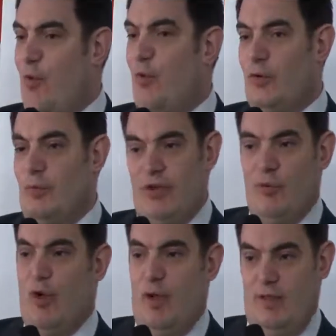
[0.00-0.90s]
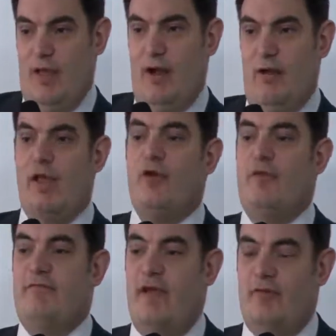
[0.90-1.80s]
horribly wrong there, it could
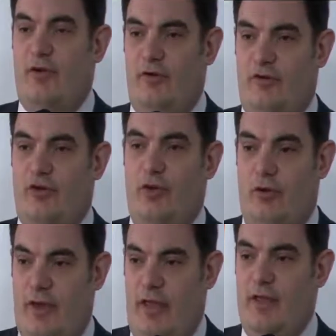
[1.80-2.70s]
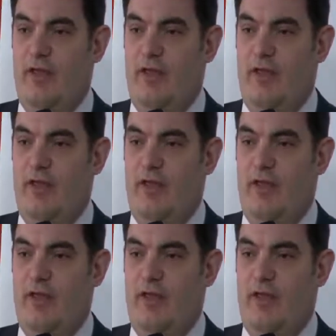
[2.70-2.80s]
affect our security.